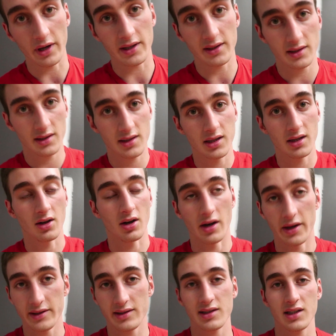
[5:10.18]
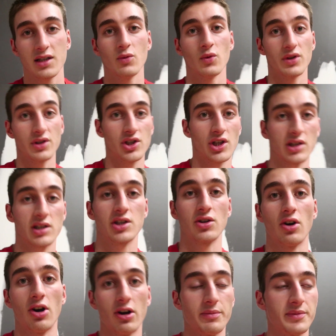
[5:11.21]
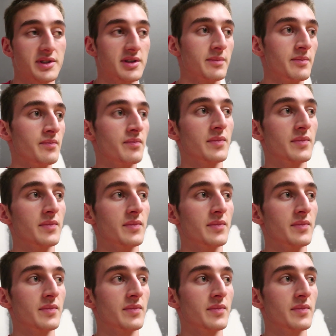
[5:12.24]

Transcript: raises, honestly, with just your arms.